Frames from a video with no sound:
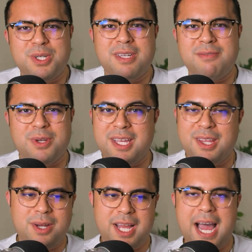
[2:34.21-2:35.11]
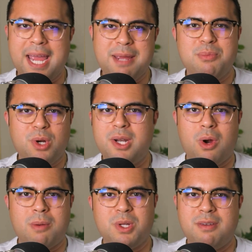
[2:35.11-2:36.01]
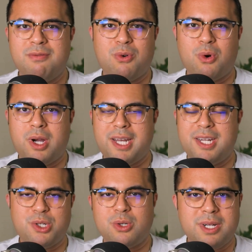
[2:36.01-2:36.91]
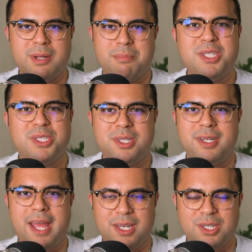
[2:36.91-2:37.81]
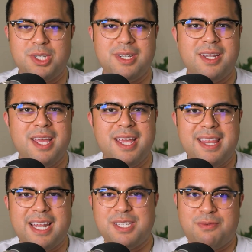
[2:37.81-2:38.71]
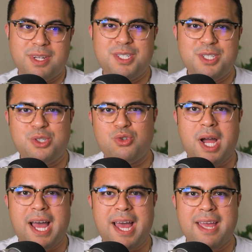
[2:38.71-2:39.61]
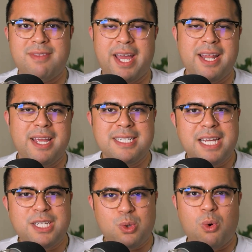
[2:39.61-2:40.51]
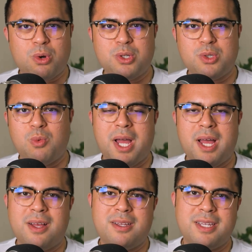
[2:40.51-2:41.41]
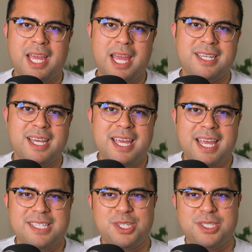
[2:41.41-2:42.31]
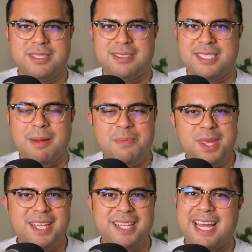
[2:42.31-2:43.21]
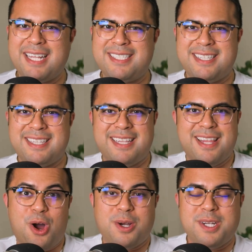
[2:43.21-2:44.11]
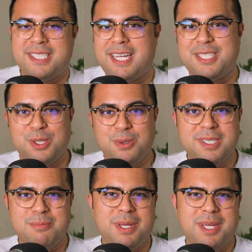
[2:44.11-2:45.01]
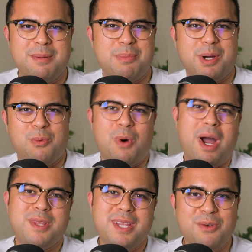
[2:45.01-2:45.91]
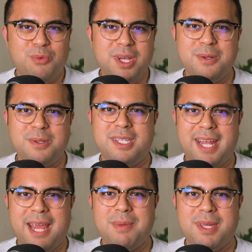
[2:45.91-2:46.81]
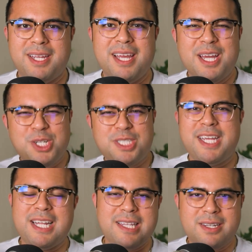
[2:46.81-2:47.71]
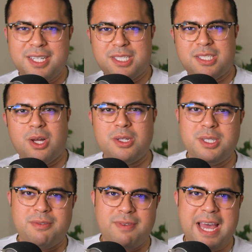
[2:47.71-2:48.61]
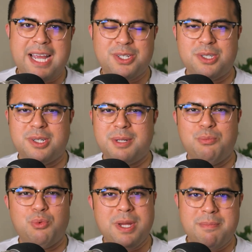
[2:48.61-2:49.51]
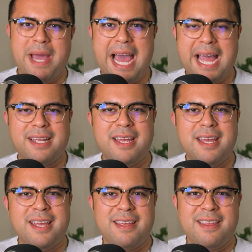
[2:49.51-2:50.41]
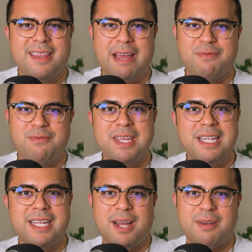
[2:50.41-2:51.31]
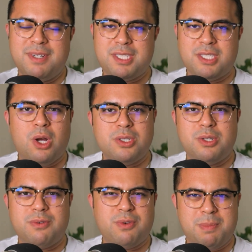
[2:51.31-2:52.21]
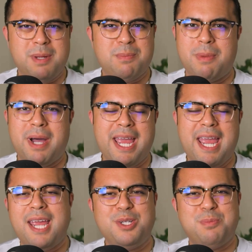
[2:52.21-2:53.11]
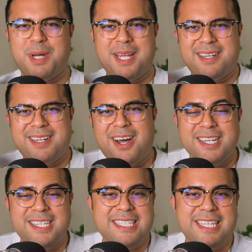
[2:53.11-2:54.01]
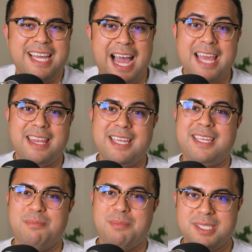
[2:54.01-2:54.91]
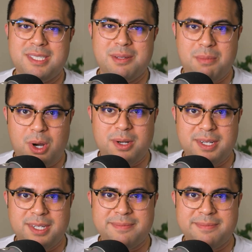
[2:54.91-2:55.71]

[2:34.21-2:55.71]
looking for either a hybrid or I'm looking for an internal combustion engine that is fun to drive, that takes corners well, and it's just something that's the RSX used to be. But why would they reuse the naming just to get a little nostalgia factor and bring back that feeling of nostalgia for people my age? But honestly, I think it misses the mark.